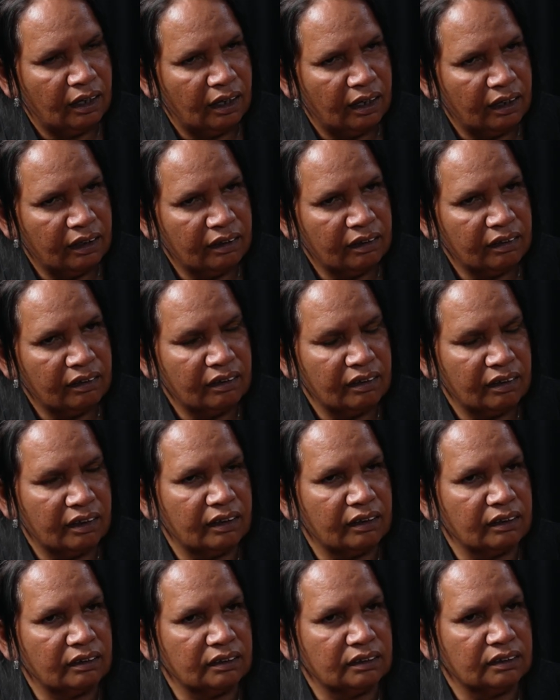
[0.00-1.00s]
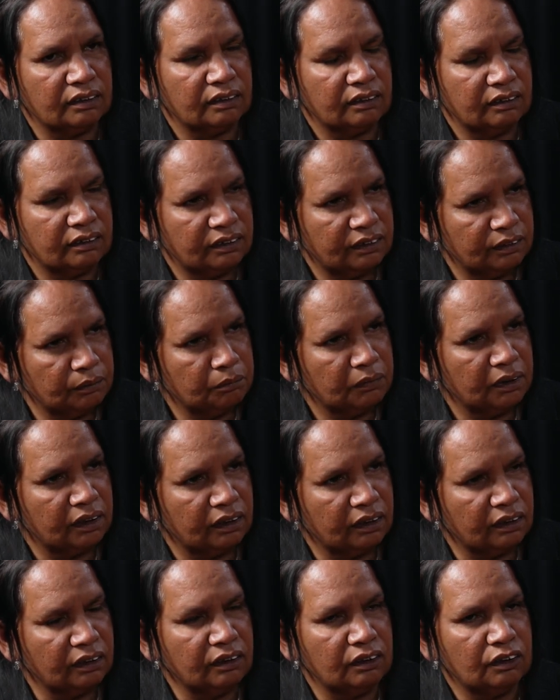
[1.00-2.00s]
And that, to
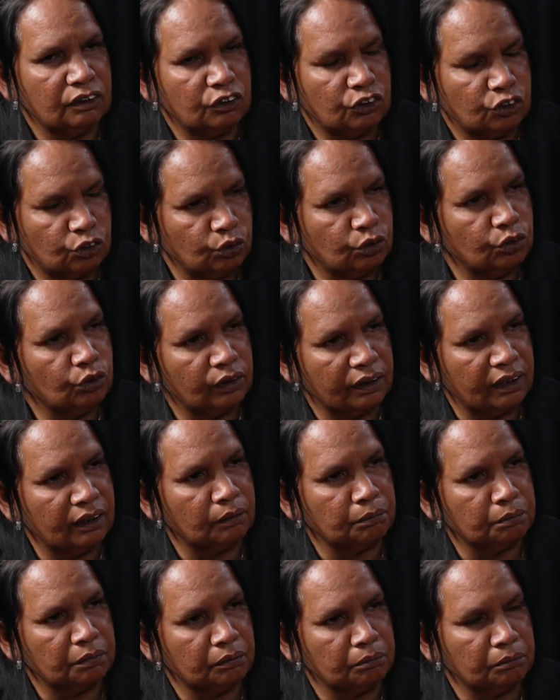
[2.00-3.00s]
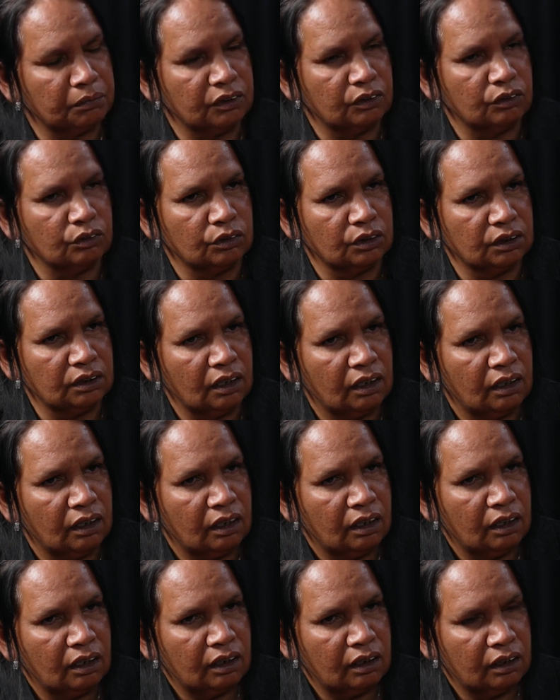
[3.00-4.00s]
me, should not happen, because
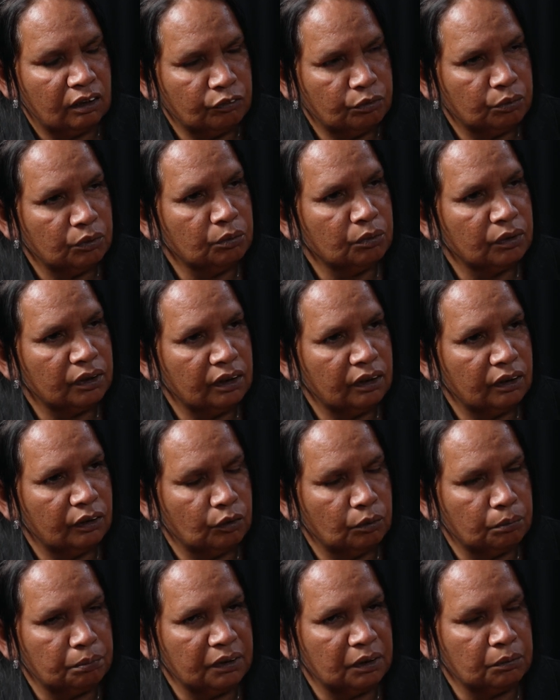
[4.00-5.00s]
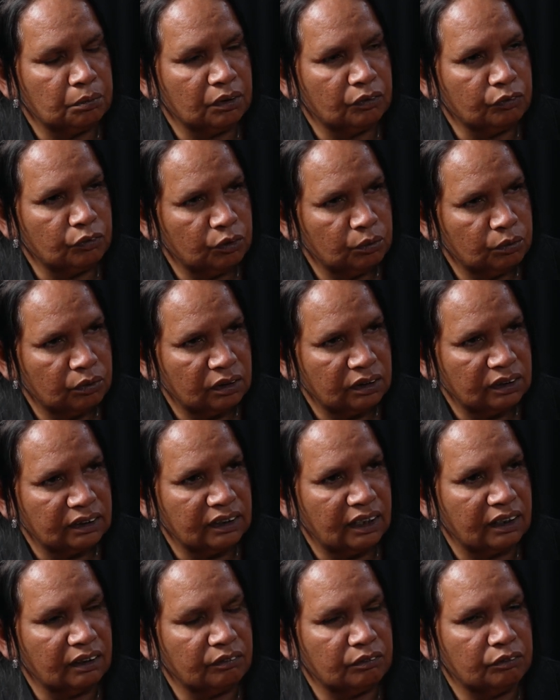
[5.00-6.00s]
if we want to help people, if we want to
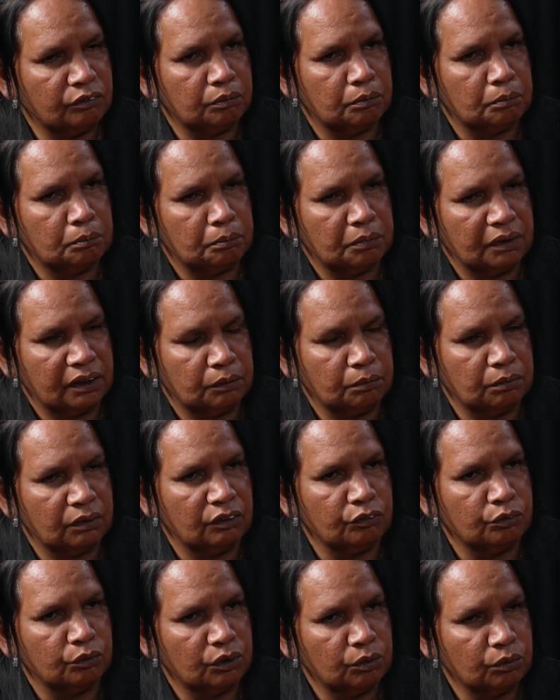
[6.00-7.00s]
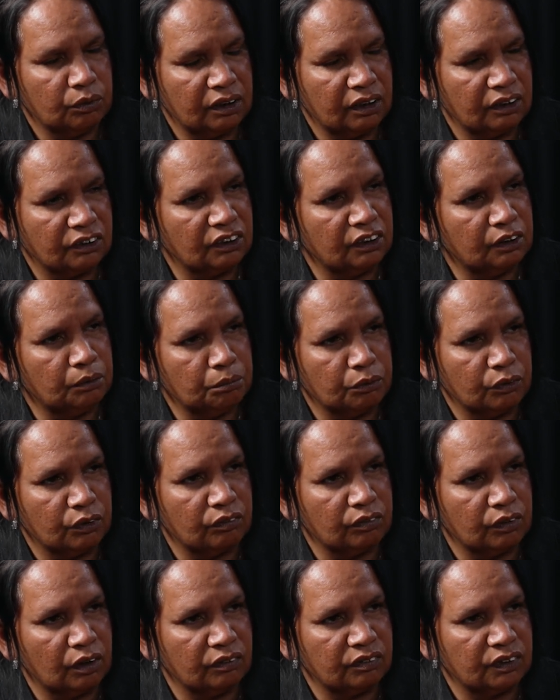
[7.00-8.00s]
save people, if we want to actually
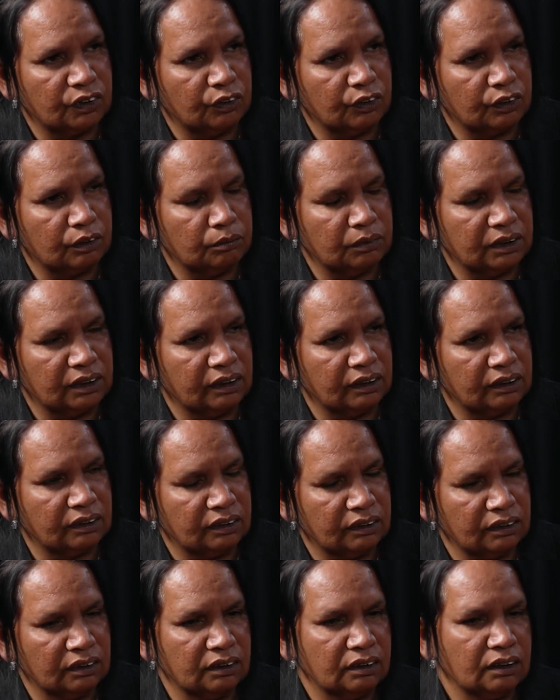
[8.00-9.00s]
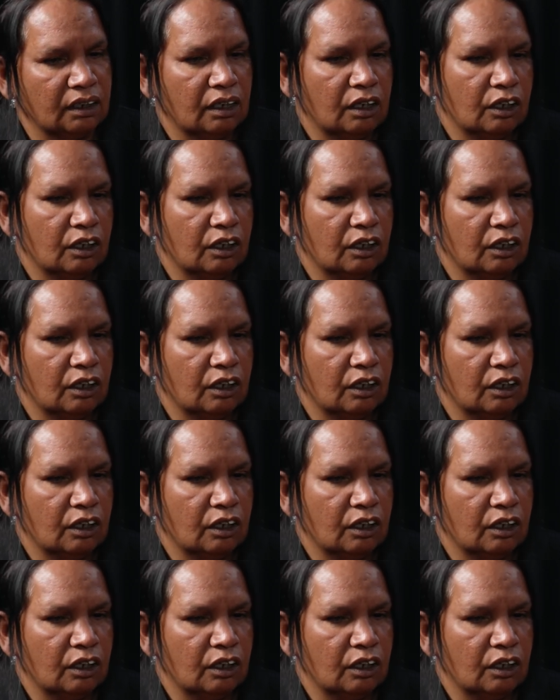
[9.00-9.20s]
improve life circumstances,